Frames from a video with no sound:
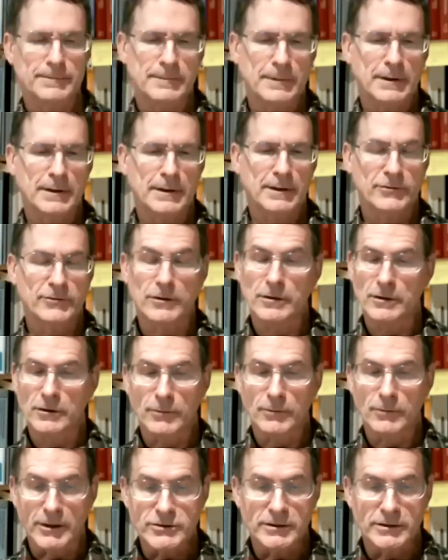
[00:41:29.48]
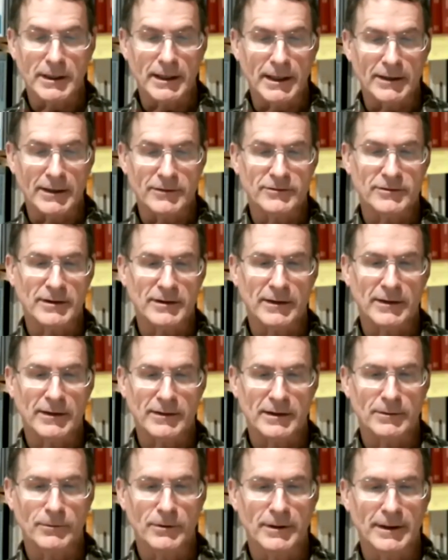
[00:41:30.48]
uh, that's a good question. I'd say that
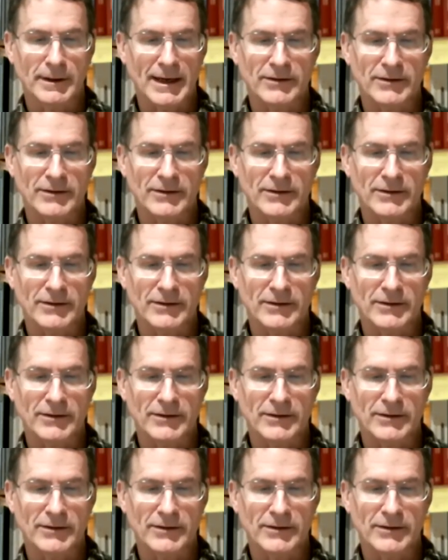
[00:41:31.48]
it really